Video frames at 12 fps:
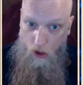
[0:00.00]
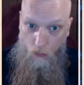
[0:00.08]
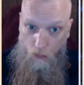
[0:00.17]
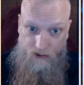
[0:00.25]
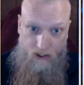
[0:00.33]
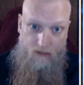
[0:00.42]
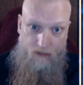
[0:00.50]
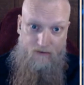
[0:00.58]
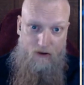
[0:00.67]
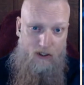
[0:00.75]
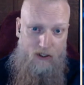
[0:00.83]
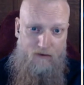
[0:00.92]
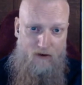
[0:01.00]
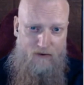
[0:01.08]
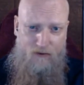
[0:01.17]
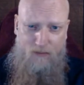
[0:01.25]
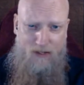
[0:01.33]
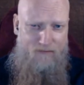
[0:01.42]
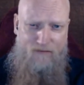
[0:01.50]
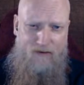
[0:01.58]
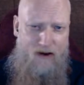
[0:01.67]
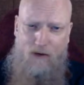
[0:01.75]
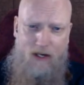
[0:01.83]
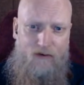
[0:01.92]
We see that votive offerings get
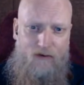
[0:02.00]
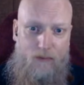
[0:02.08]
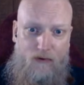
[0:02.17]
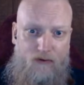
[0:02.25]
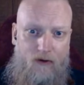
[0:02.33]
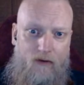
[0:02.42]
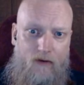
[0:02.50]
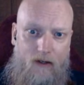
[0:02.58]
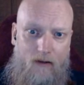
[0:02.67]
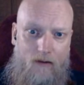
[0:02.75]
very specific.